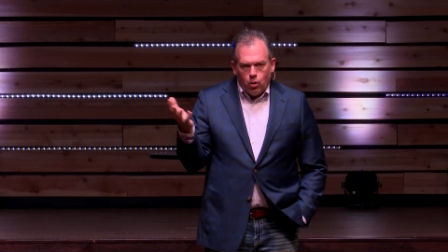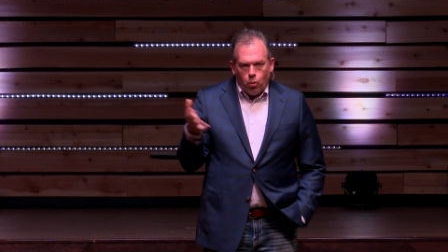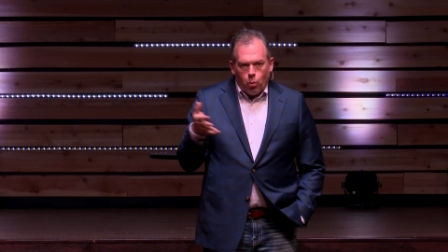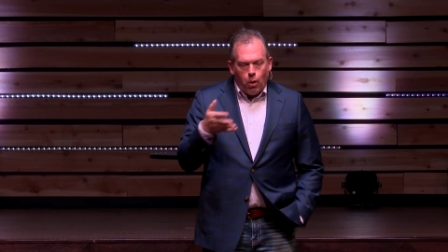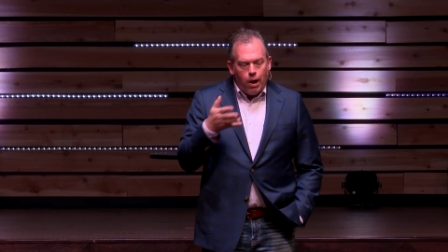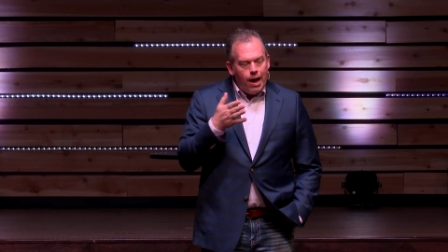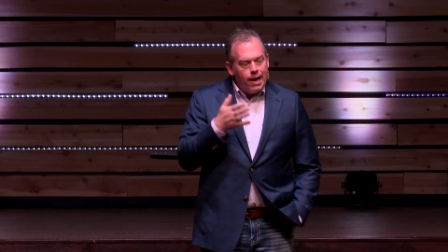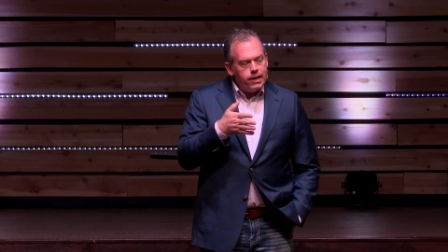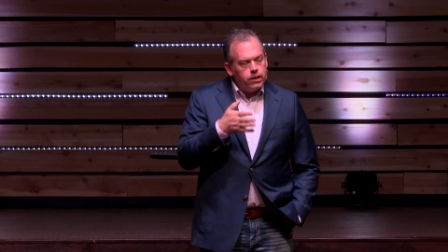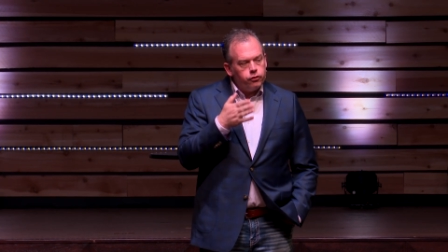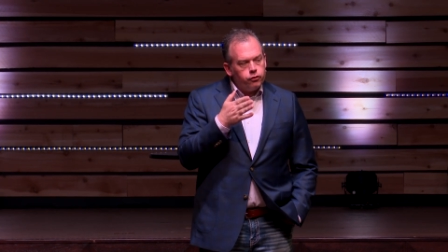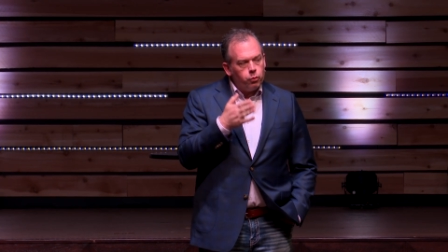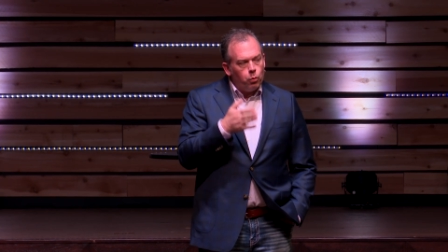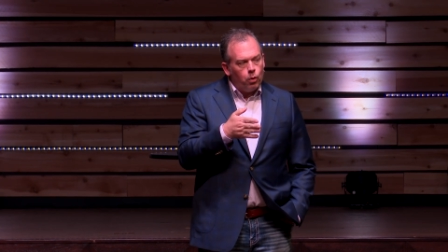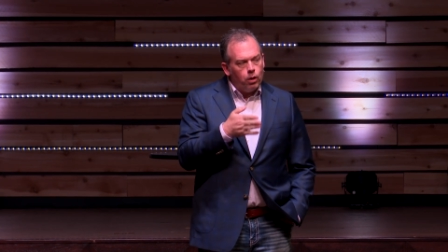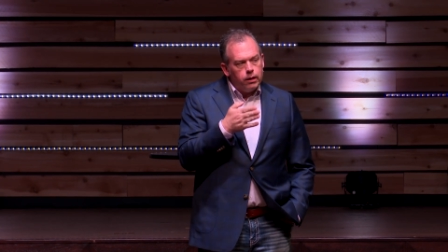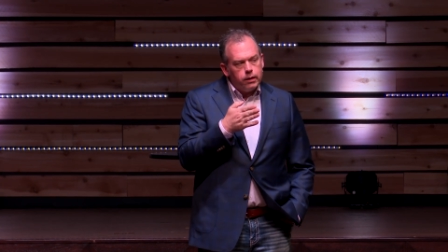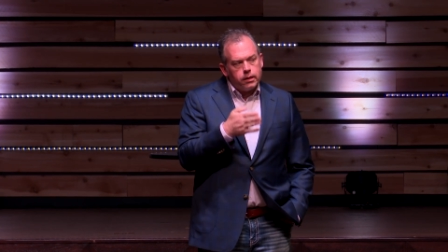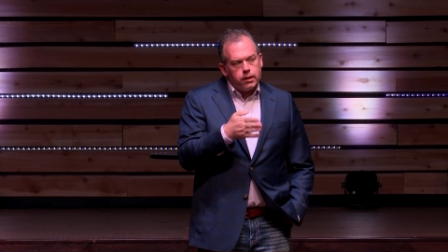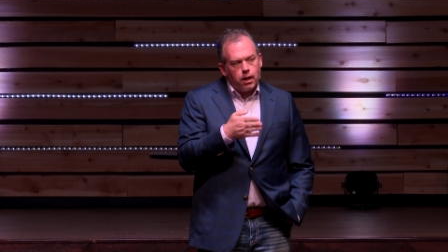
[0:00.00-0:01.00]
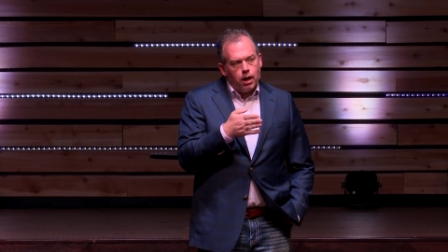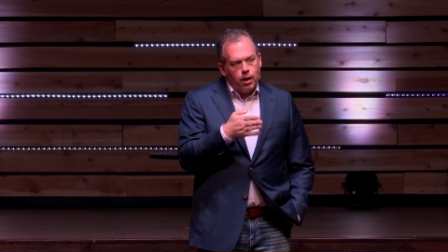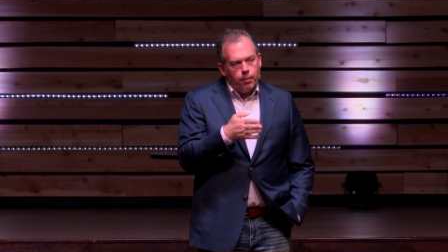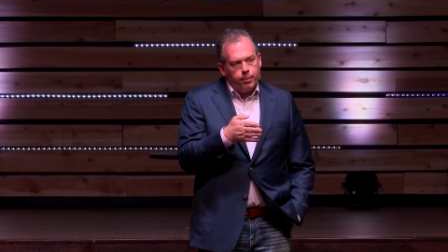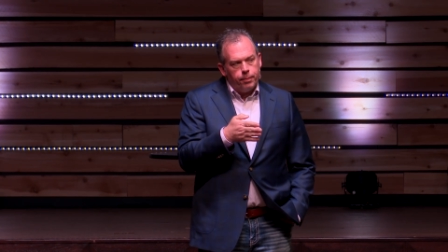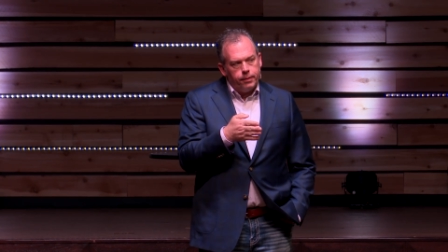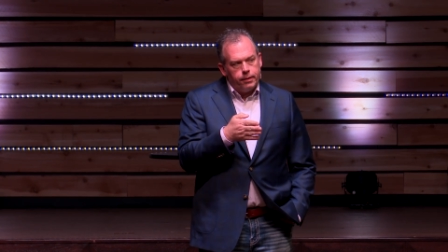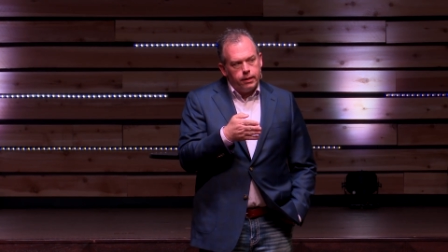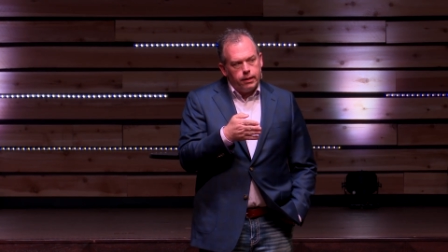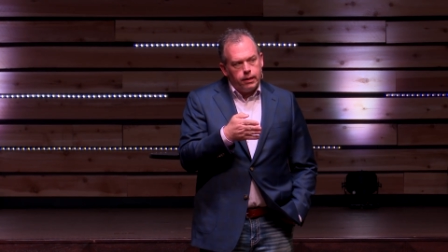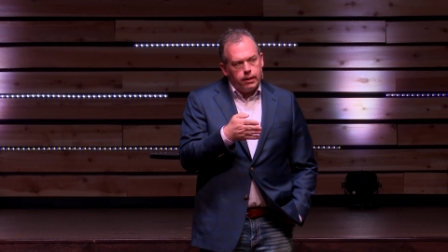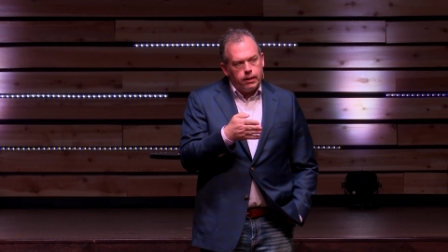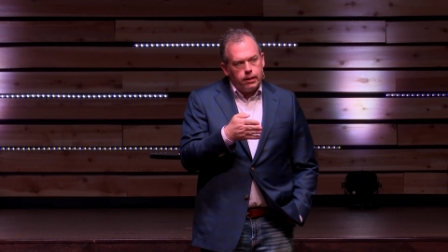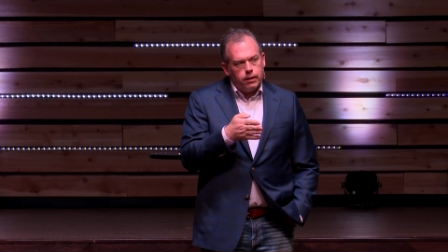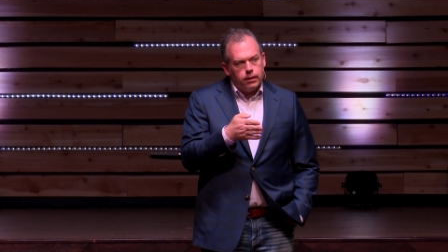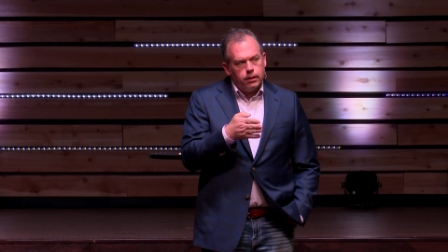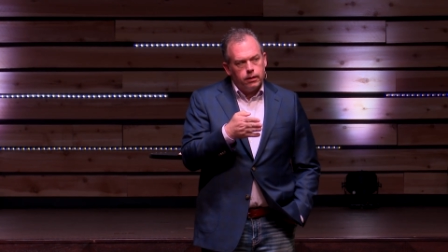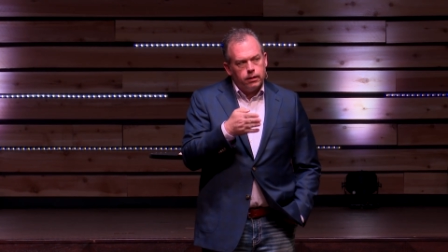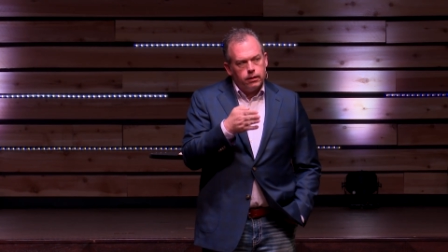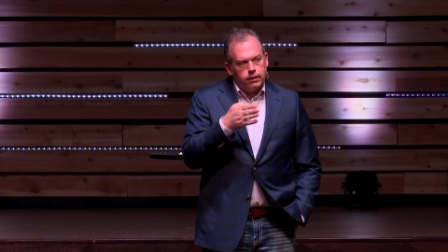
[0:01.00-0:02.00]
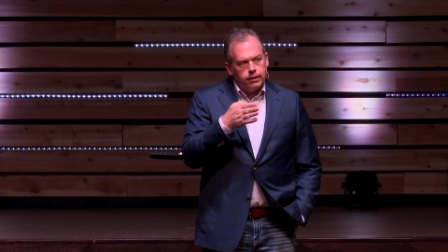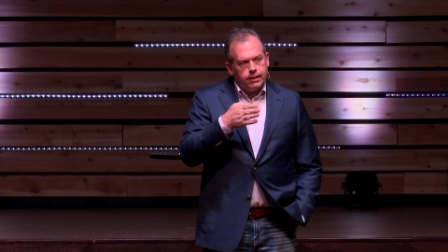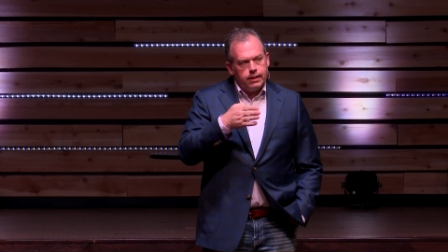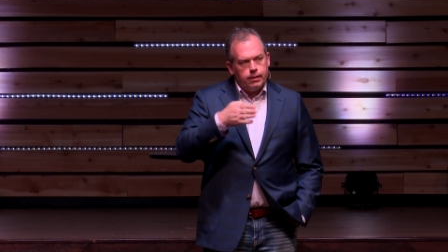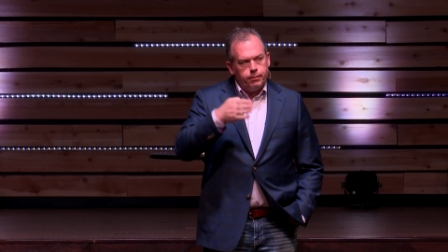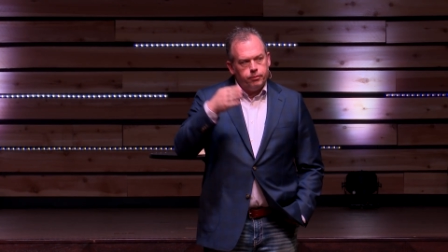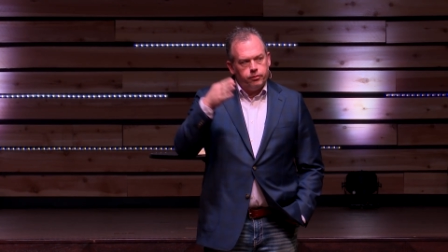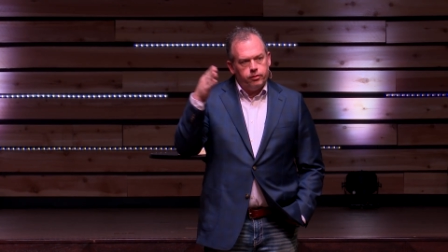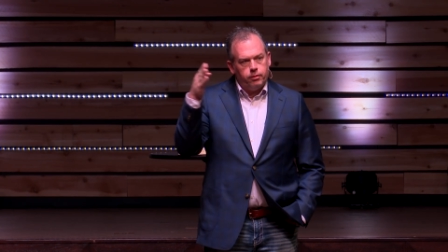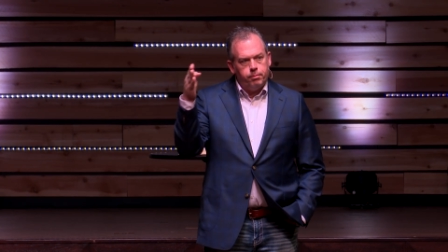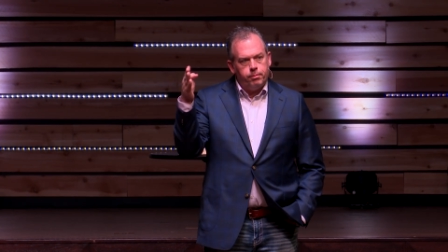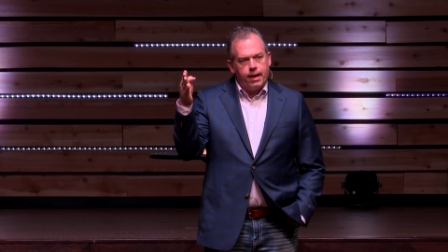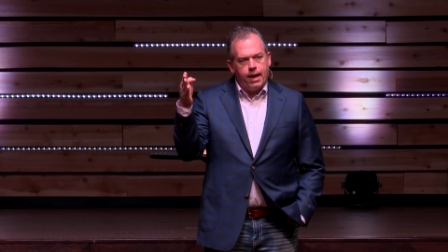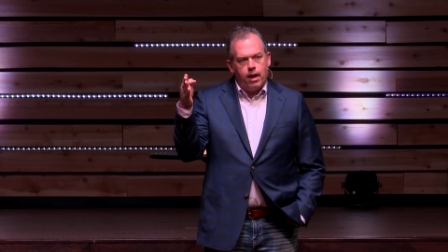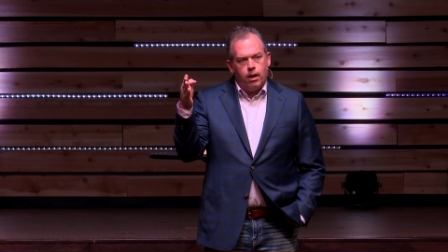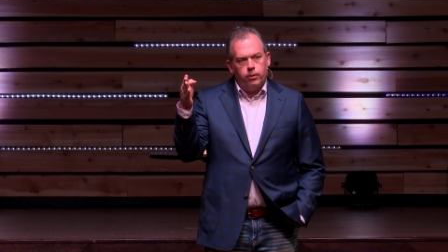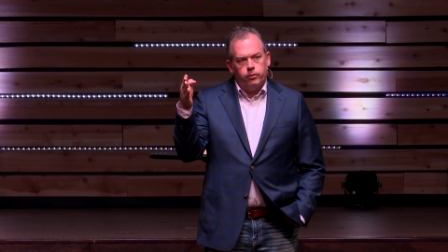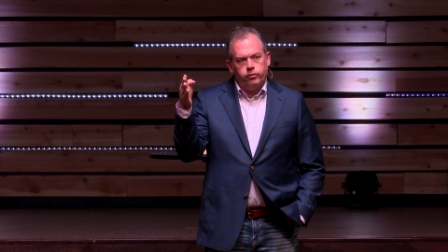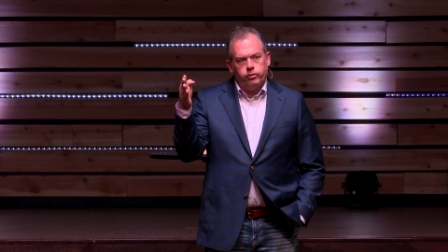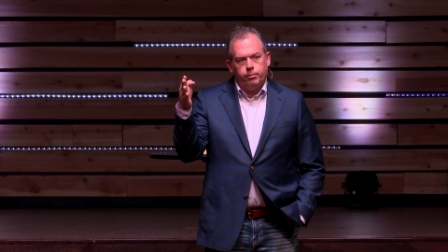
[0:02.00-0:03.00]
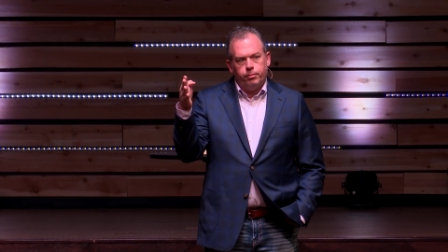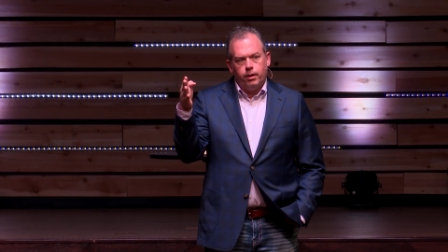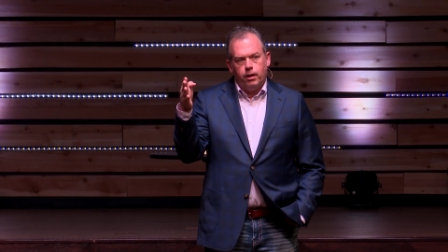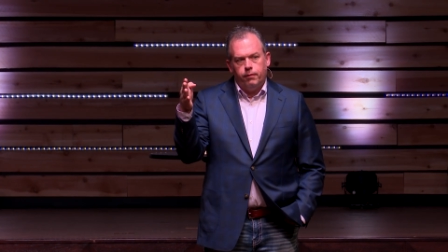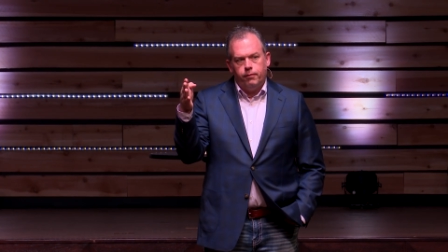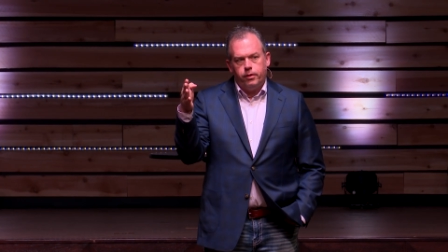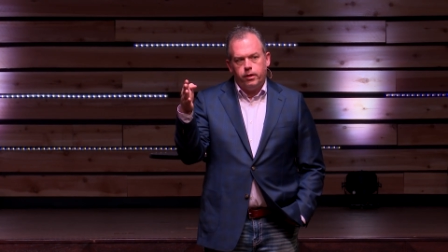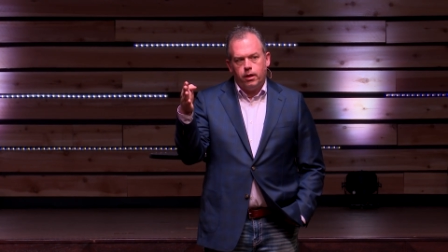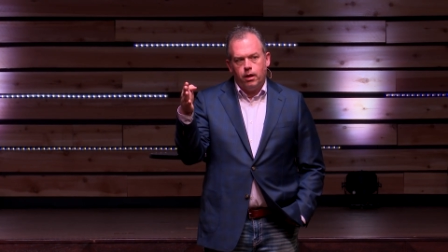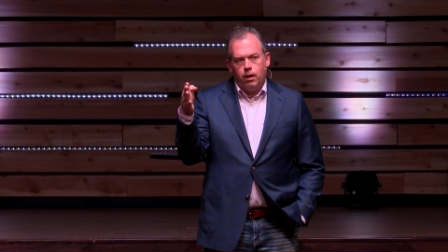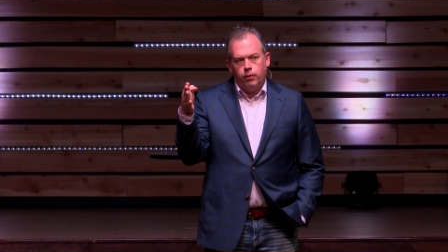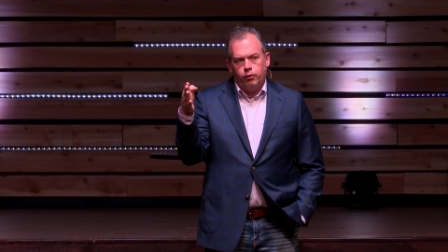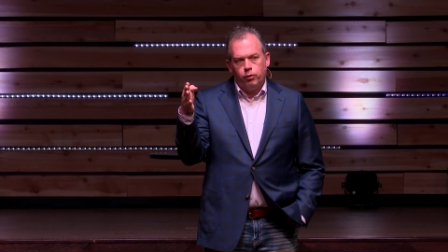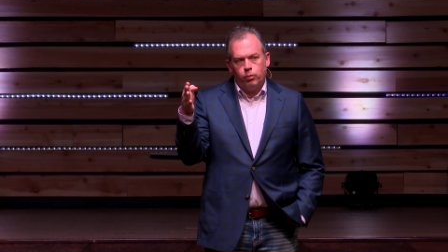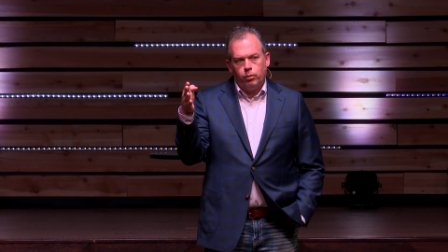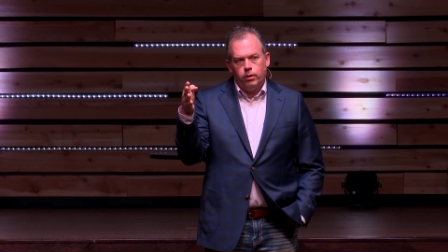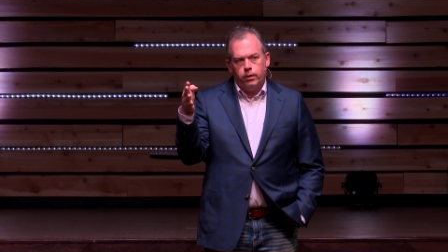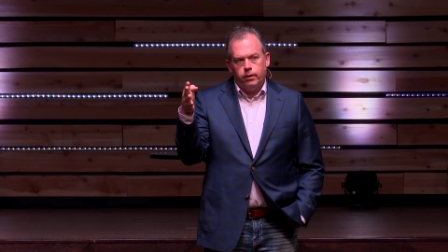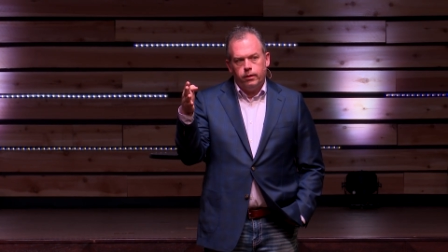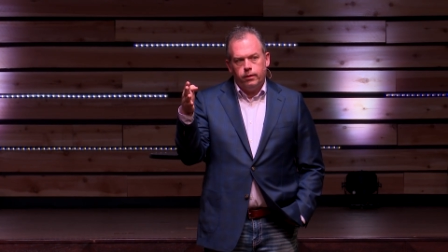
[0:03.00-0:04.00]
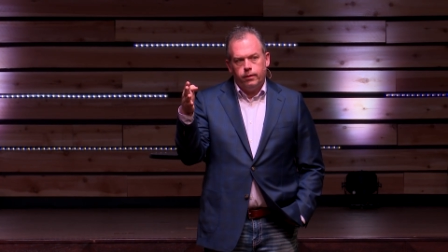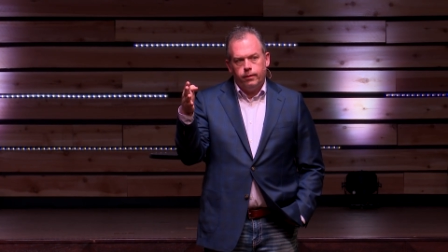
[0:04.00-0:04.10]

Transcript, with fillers: Why is one company leaps and bounds above the other one?